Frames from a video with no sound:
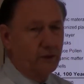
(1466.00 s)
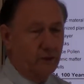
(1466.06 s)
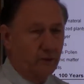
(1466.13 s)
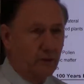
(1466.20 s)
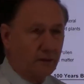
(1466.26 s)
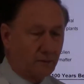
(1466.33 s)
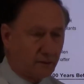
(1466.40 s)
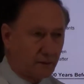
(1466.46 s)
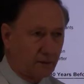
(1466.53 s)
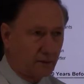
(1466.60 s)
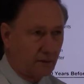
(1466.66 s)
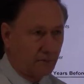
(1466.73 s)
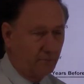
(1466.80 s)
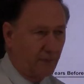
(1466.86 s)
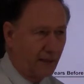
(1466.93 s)
into it
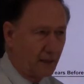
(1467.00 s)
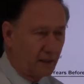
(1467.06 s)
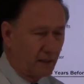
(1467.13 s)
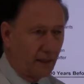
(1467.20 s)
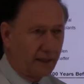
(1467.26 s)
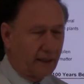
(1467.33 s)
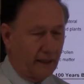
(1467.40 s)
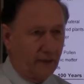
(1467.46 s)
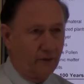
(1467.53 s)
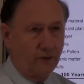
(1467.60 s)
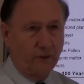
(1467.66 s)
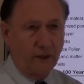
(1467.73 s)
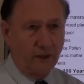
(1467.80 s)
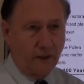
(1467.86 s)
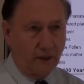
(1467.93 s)
better than I
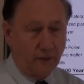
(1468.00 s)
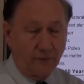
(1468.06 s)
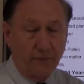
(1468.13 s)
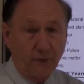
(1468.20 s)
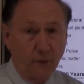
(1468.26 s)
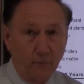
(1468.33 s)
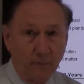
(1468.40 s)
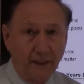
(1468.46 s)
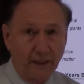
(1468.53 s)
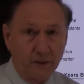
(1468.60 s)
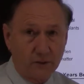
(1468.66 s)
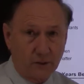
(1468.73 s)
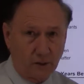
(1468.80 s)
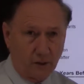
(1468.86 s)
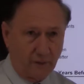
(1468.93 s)
can in a few
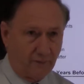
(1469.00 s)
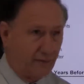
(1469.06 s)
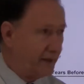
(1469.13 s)
minutes on a